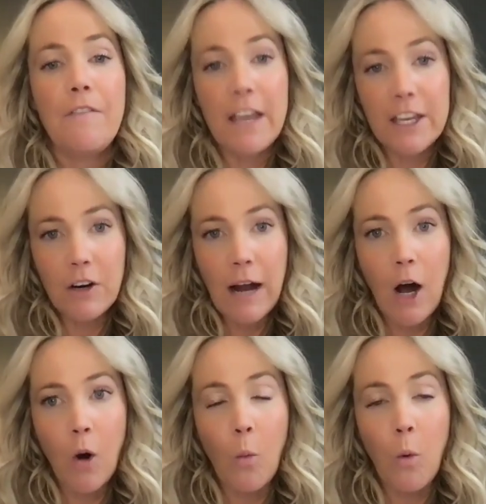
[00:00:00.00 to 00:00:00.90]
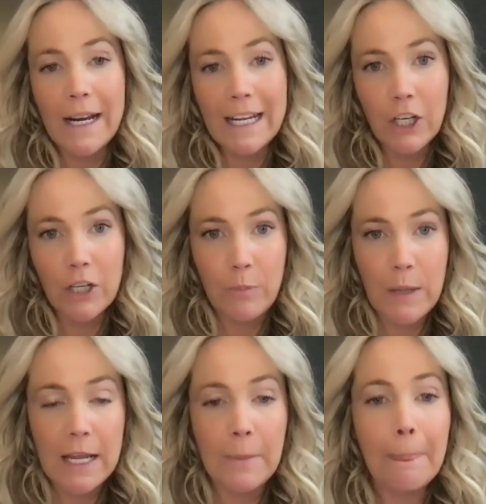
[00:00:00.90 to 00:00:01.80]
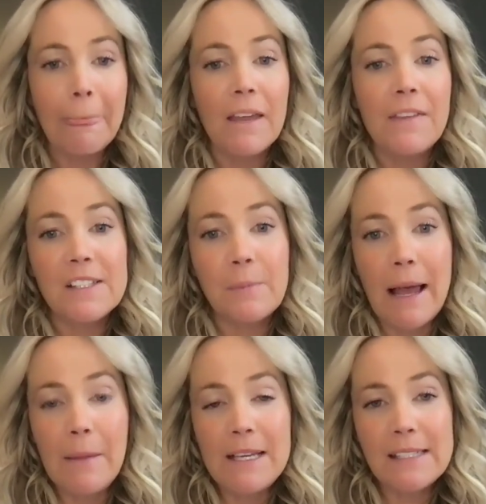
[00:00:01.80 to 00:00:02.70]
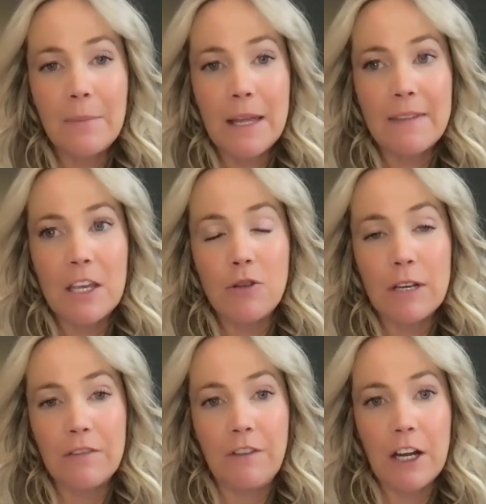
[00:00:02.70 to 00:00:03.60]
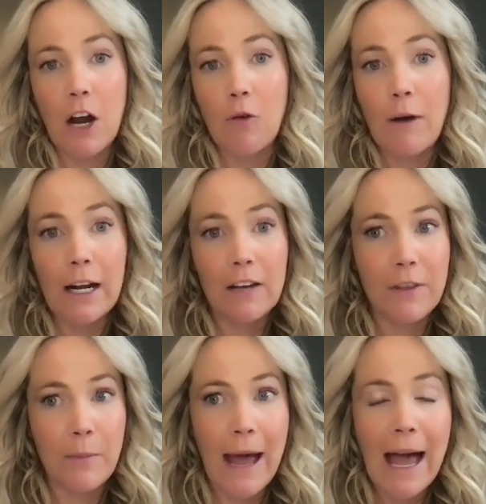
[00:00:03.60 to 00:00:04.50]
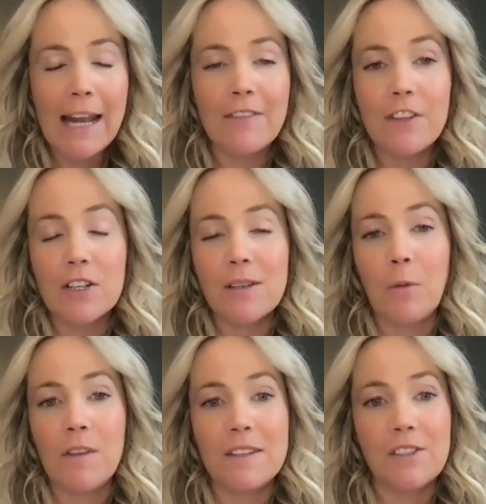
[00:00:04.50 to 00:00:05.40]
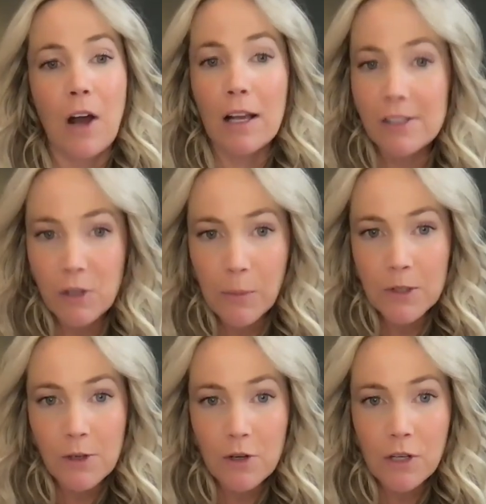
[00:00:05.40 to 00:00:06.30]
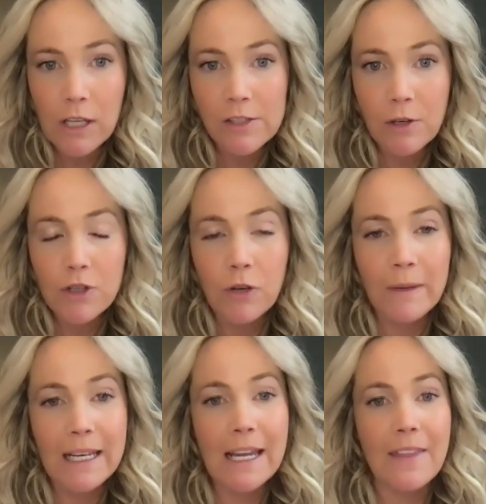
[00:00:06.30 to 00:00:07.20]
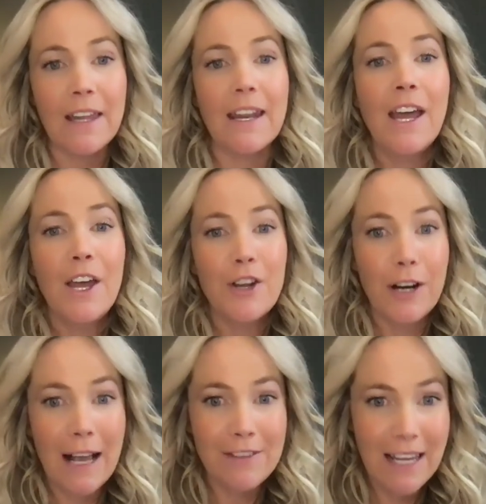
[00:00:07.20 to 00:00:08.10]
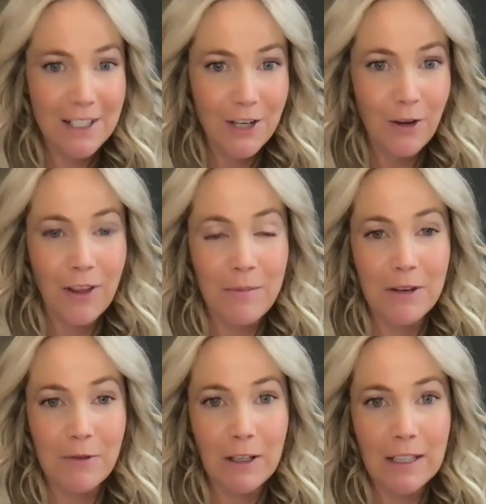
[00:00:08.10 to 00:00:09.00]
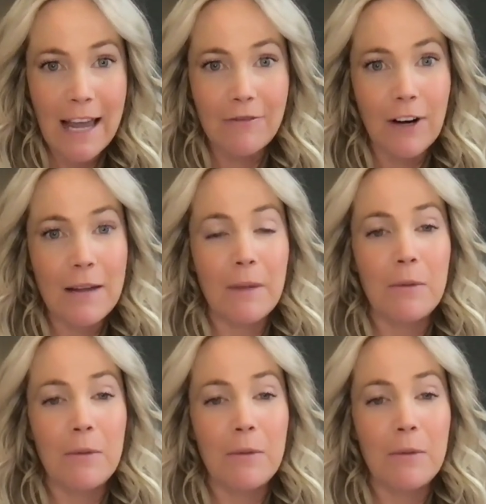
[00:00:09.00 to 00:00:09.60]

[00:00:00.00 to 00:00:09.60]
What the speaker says: Figure out what it could be. This might be something that you can figure out right off the bat. If there's someone that's not super social on social media, then you're going to have to get to know them in real life, right?